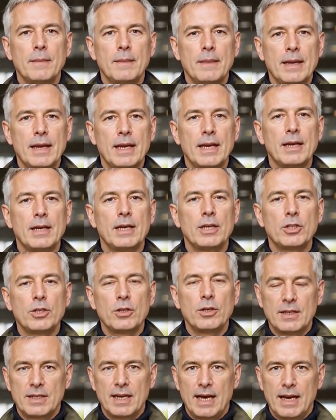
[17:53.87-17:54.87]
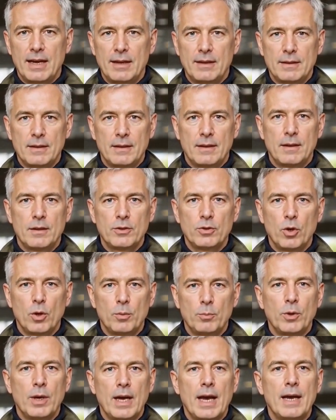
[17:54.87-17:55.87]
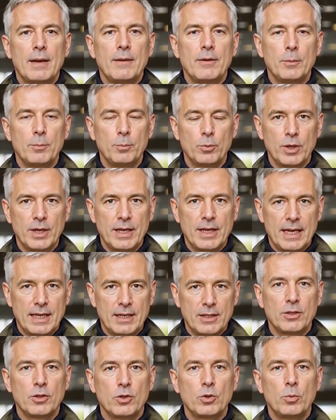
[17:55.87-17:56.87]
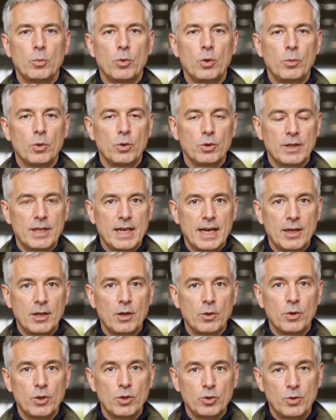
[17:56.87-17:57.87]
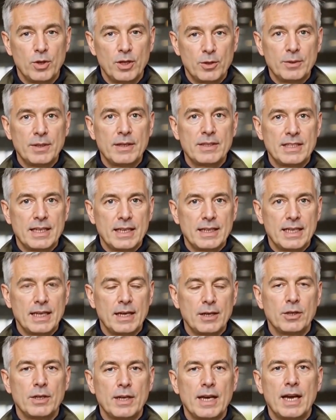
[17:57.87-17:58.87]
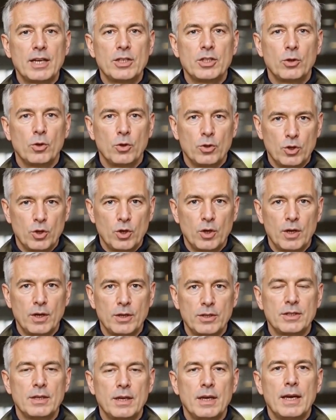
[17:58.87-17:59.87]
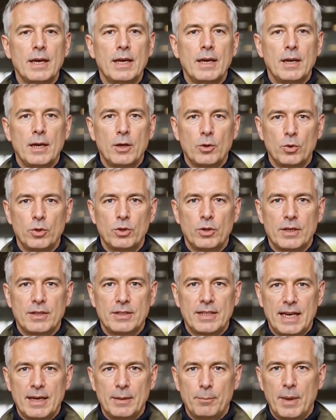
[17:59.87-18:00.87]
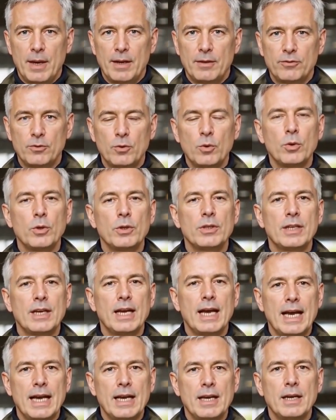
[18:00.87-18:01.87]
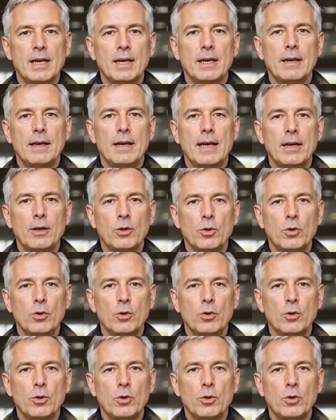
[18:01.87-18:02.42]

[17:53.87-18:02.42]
In addition to that, Trump would have to break innumerable NATO agreements and international laws in order to take by force Canada and